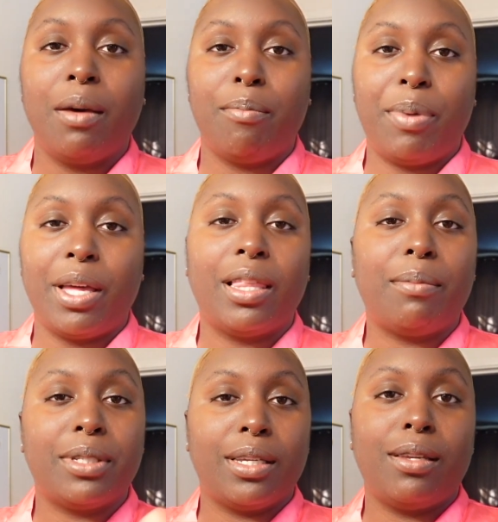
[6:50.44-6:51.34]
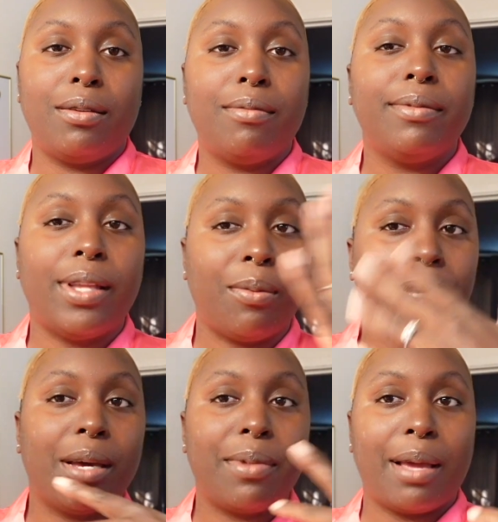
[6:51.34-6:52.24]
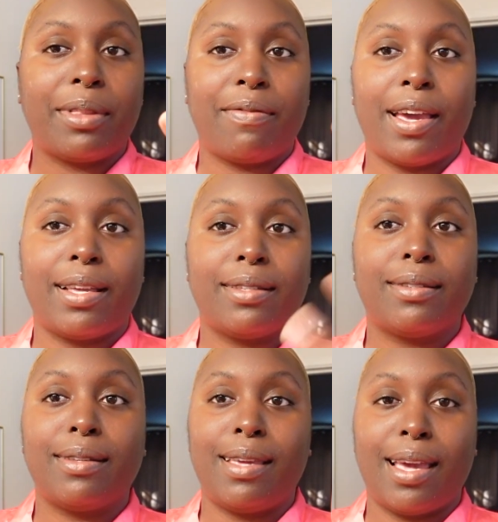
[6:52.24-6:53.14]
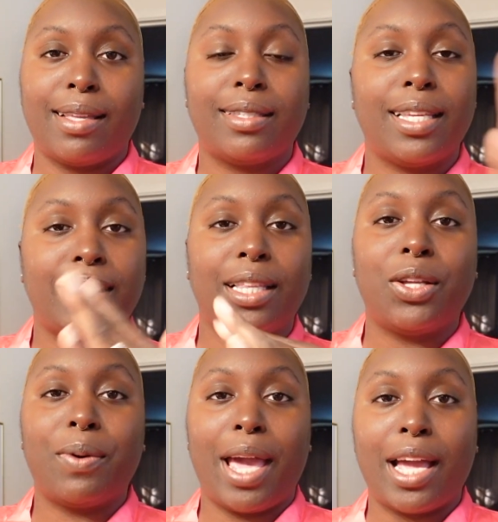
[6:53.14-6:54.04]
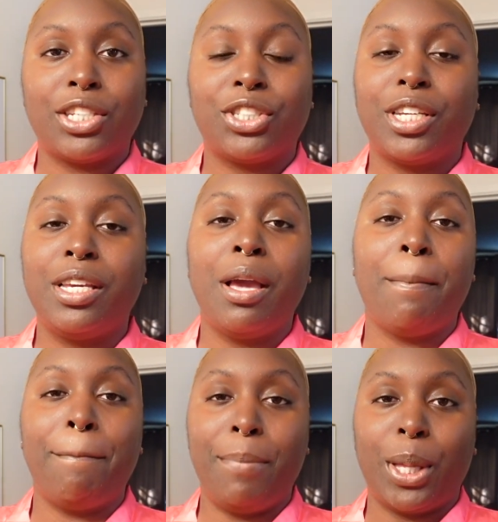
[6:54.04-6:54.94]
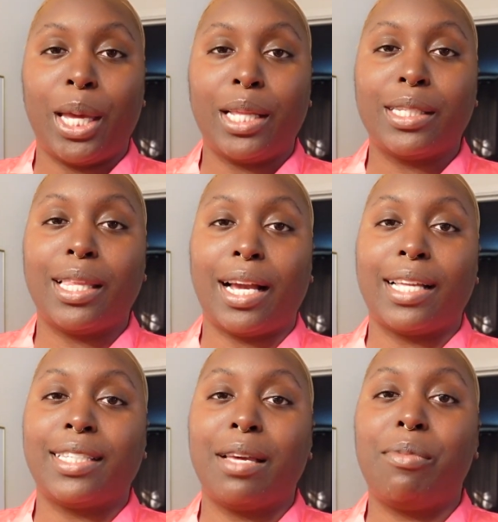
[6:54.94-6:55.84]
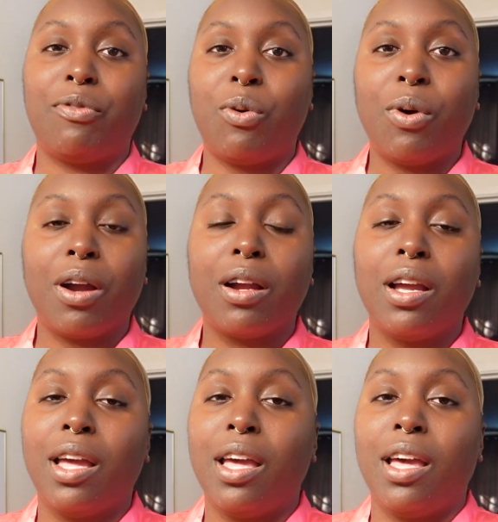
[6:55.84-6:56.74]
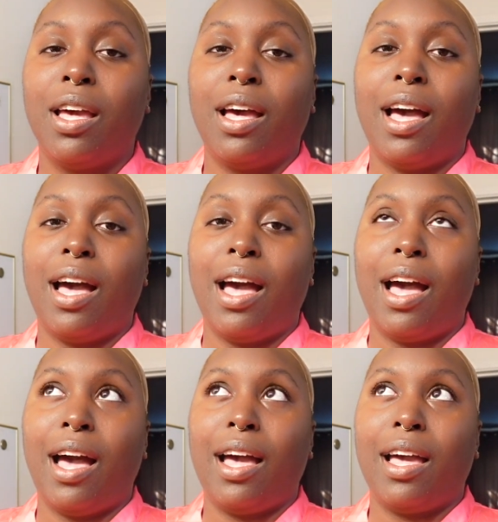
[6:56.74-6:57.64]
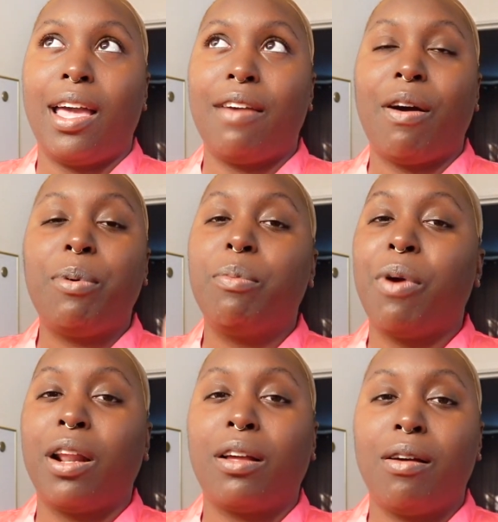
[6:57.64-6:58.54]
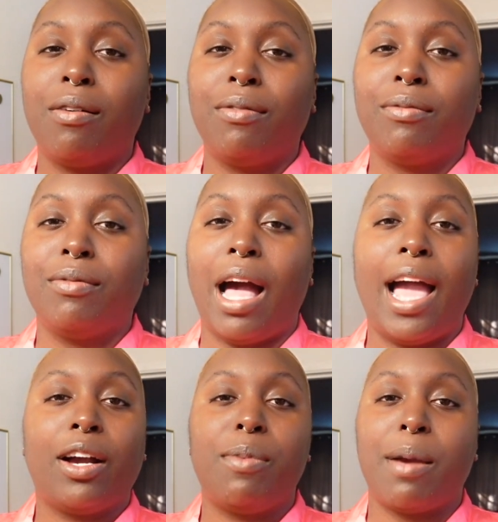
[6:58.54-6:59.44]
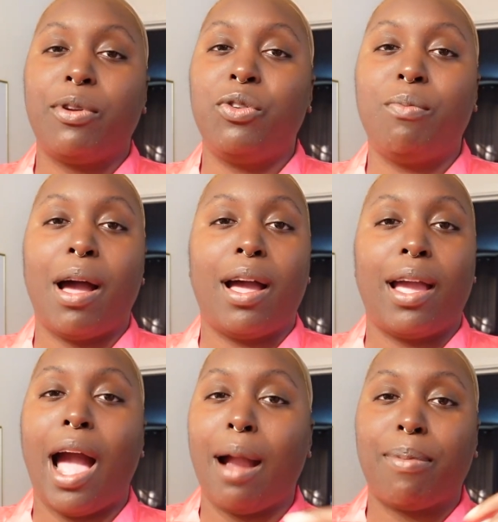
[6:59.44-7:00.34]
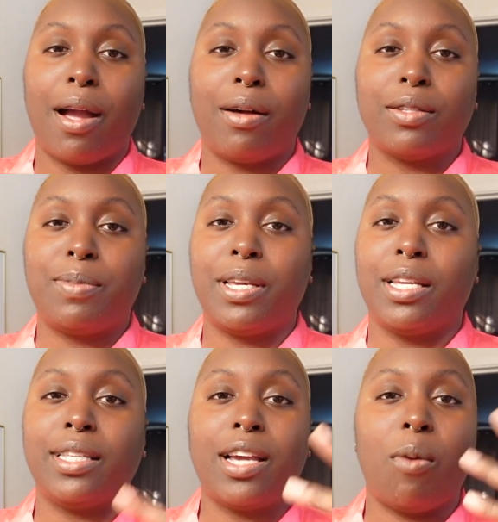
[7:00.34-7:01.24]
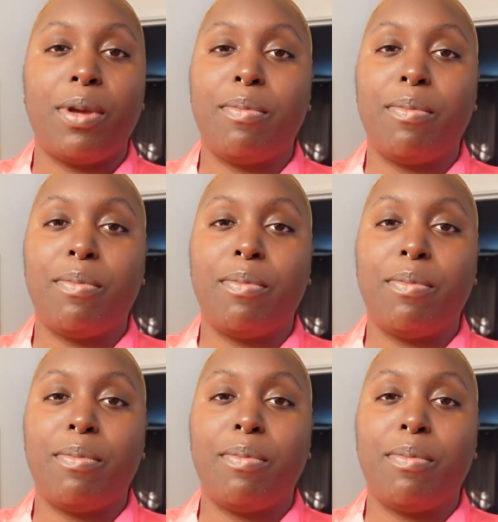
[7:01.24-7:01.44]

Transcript: But let me tell you, don't be coming at the face. Yes, it's a little ashy, but like I said before, if I put product on, I ain't gonna be able to do my eyebrows because they're gonna be